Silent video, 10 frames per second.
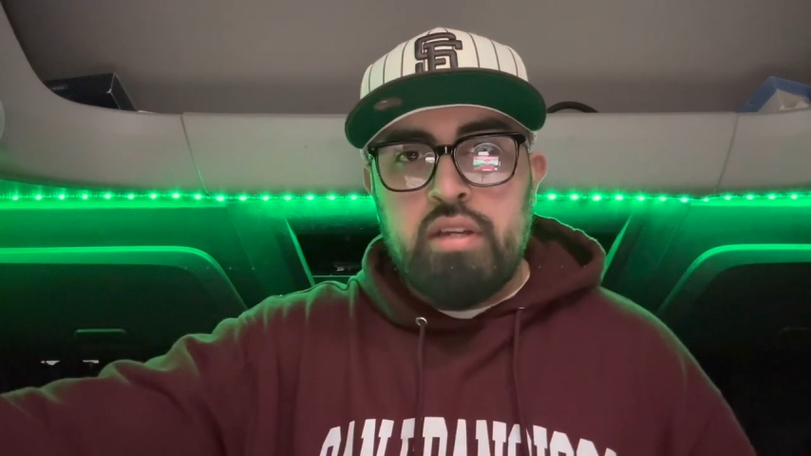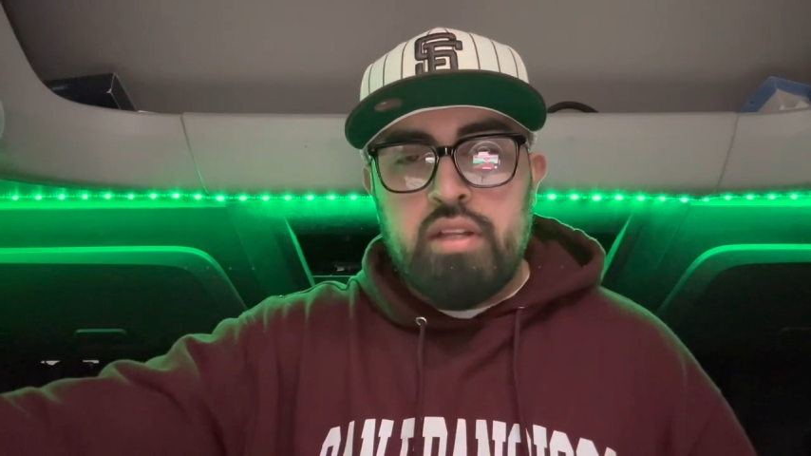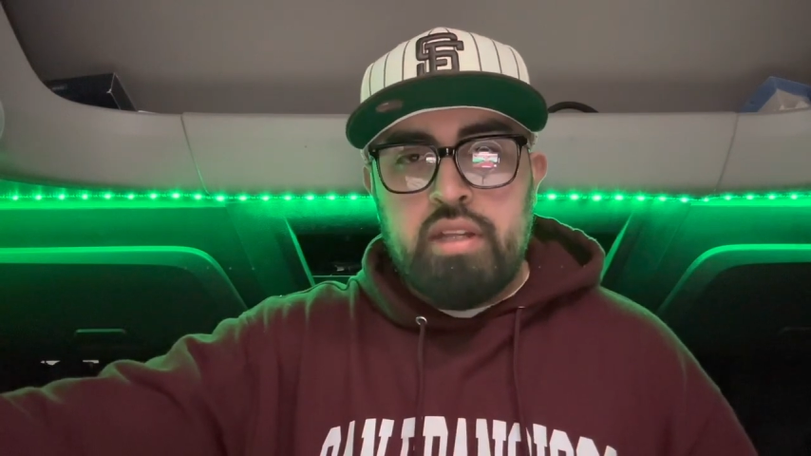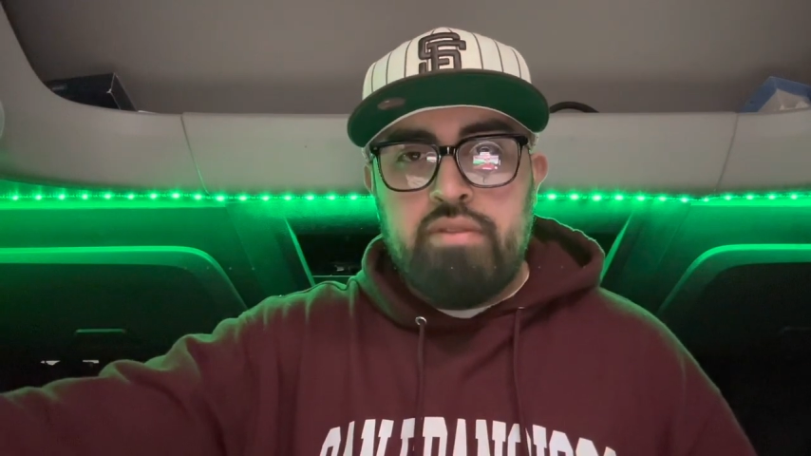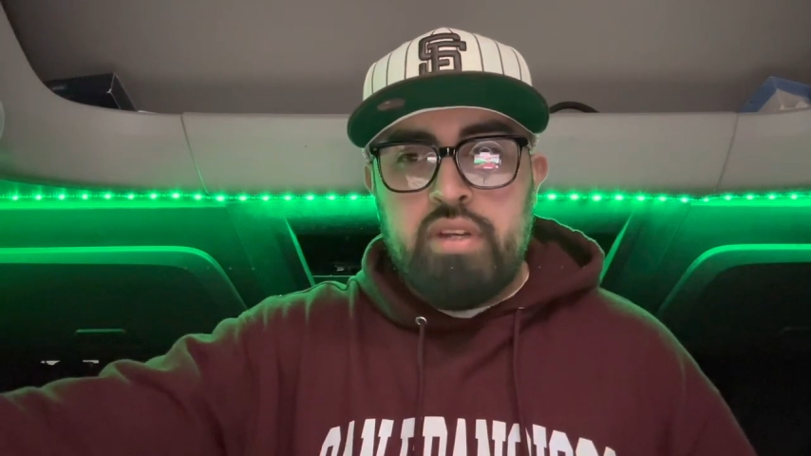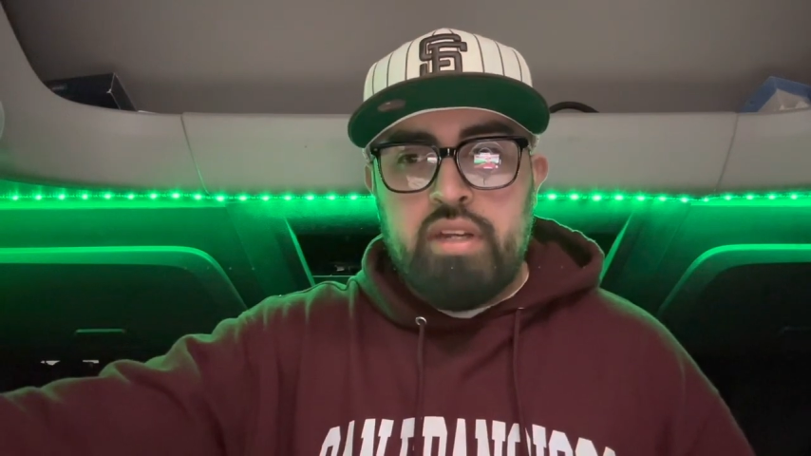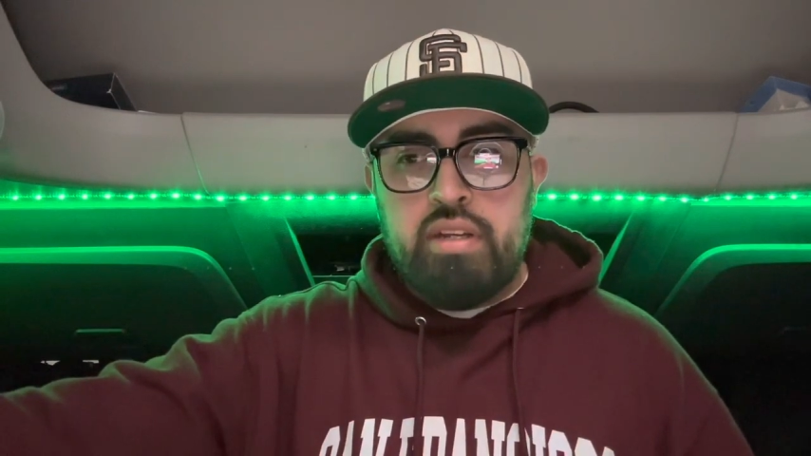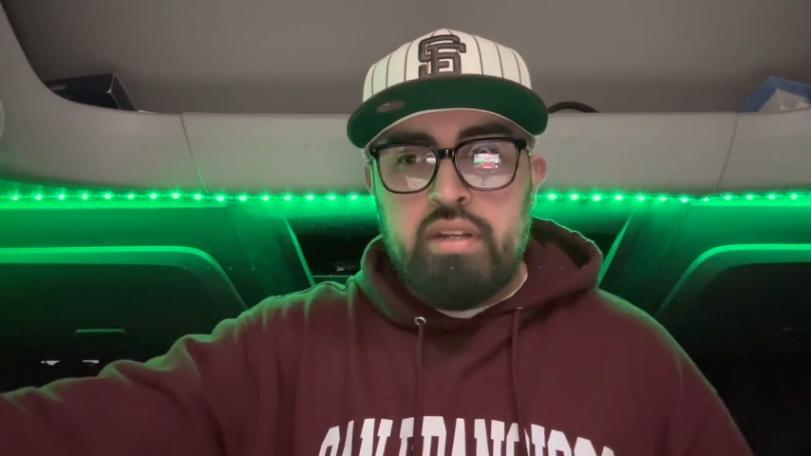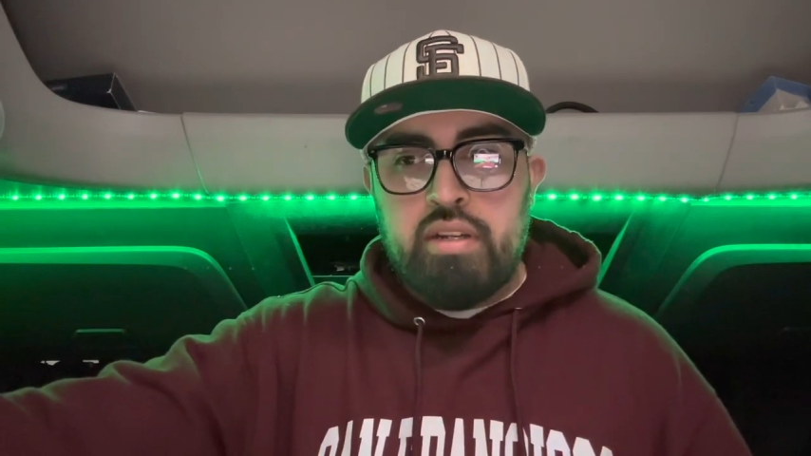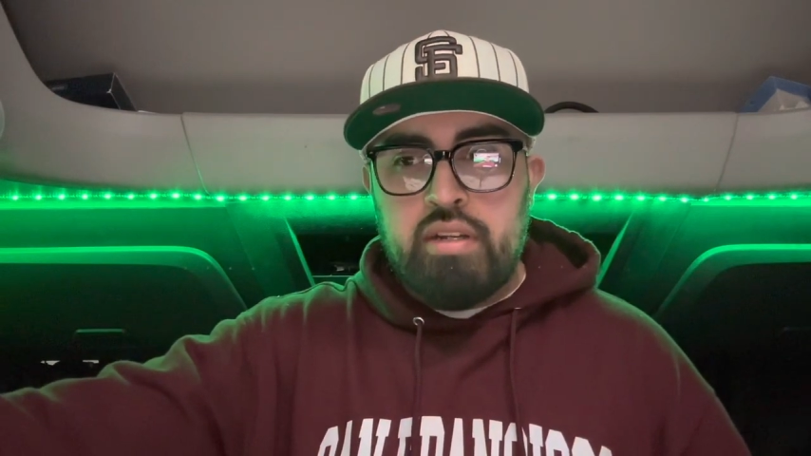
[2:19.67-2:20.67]
living
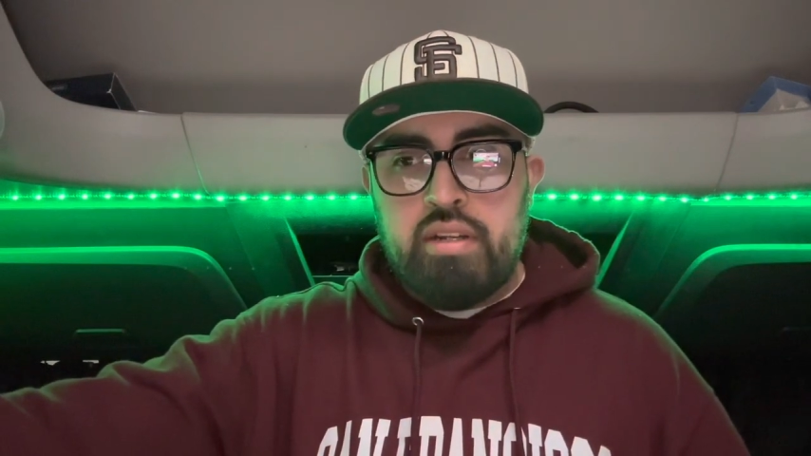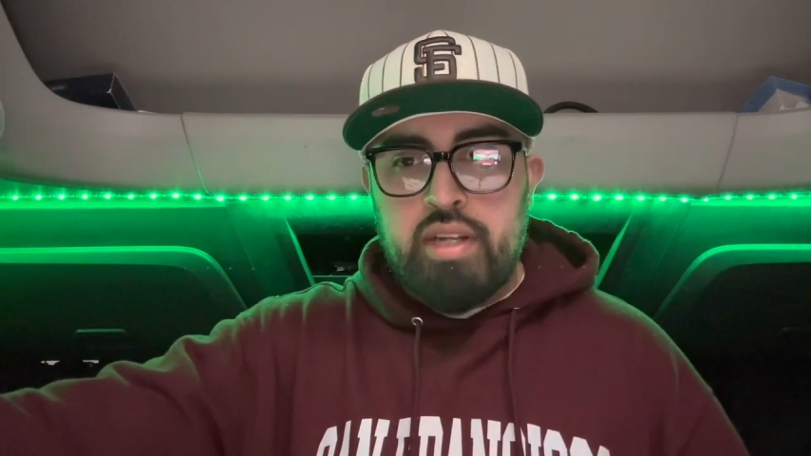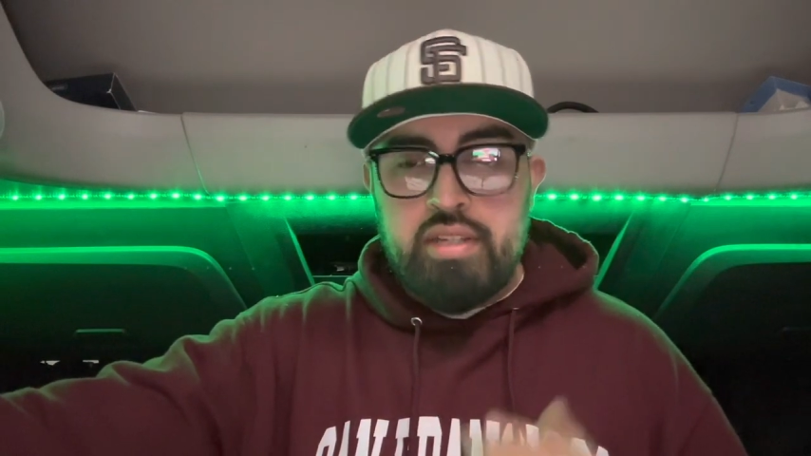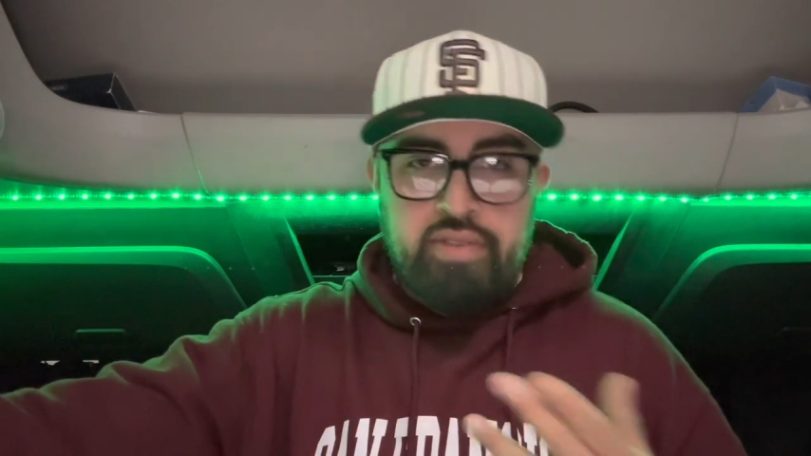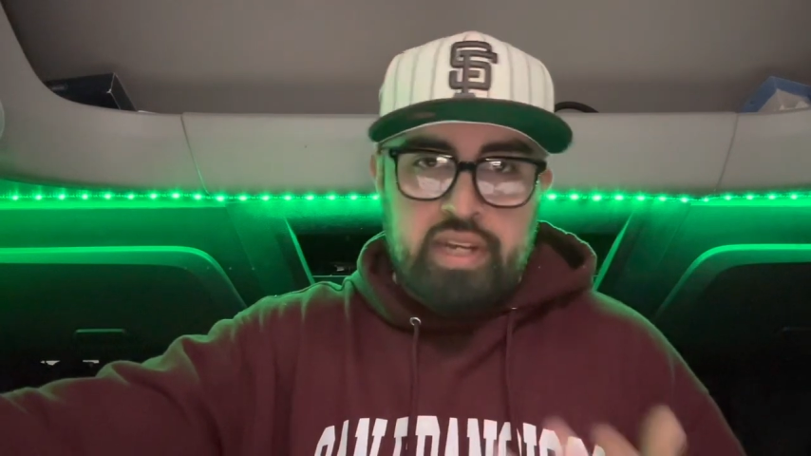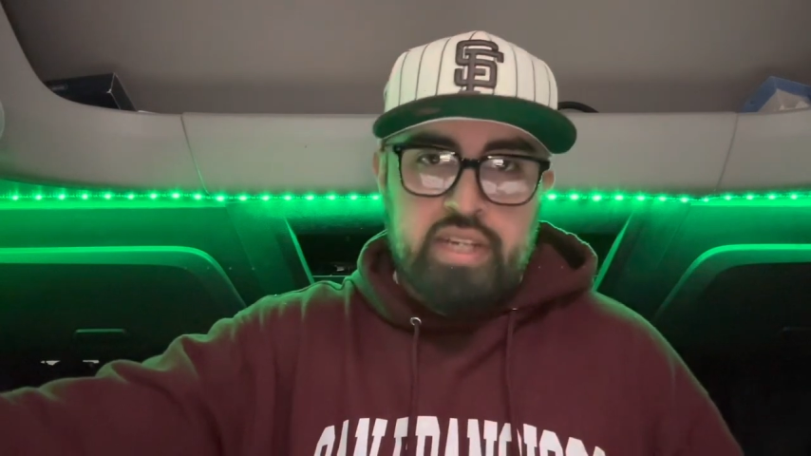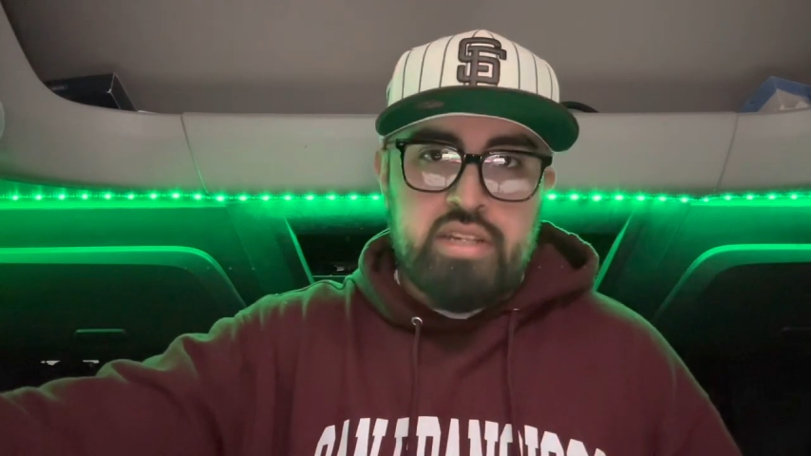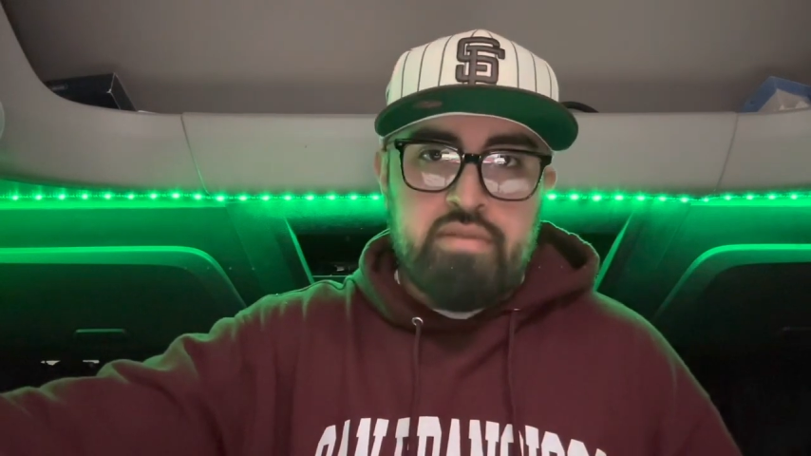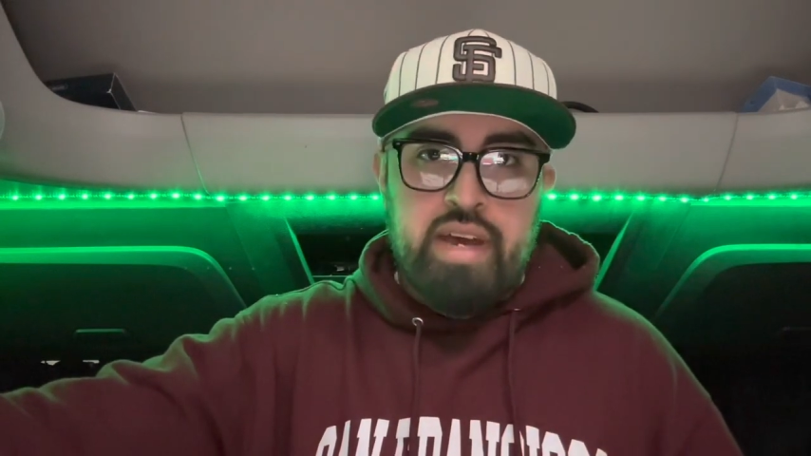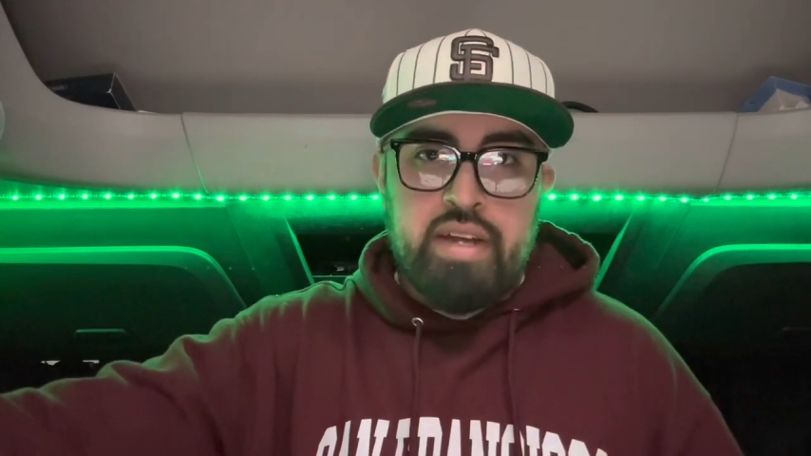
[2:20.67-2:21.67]
in Las Vegas,
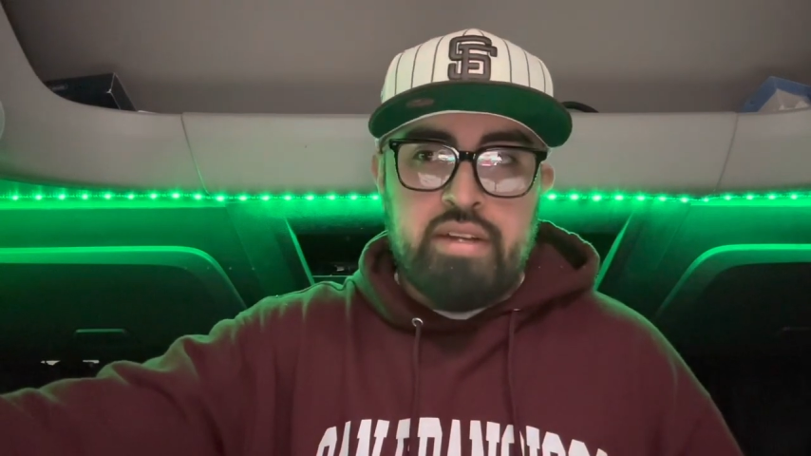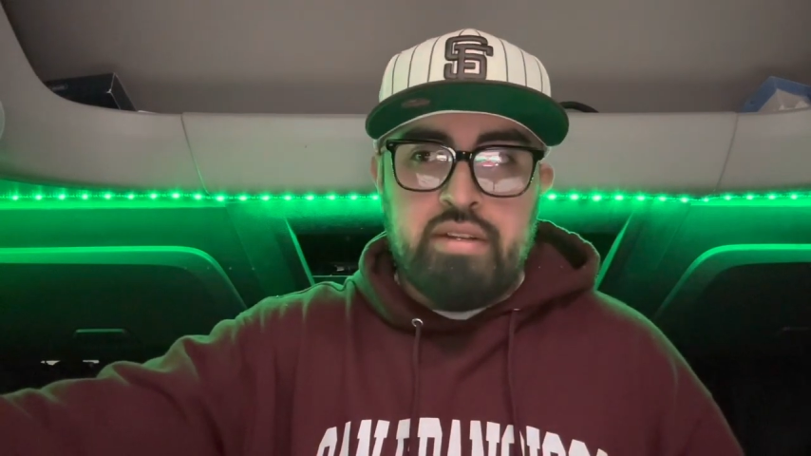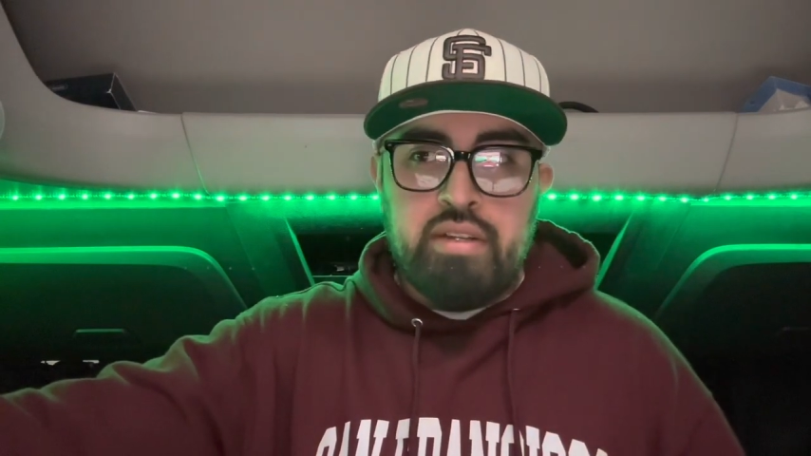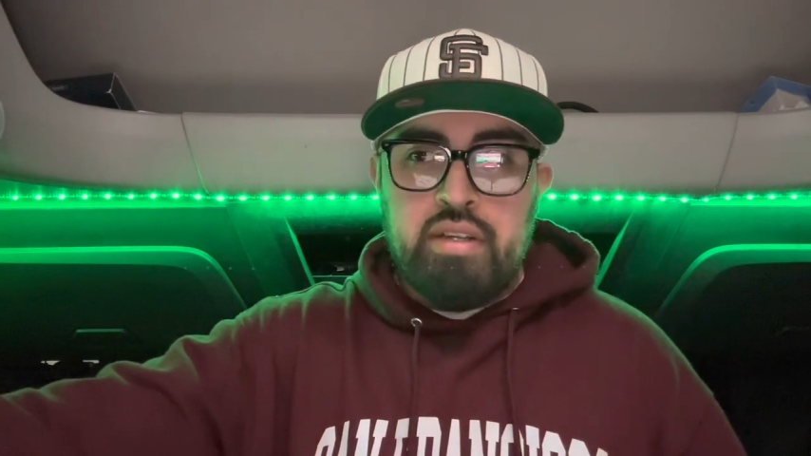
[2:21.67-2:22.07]
Nevada.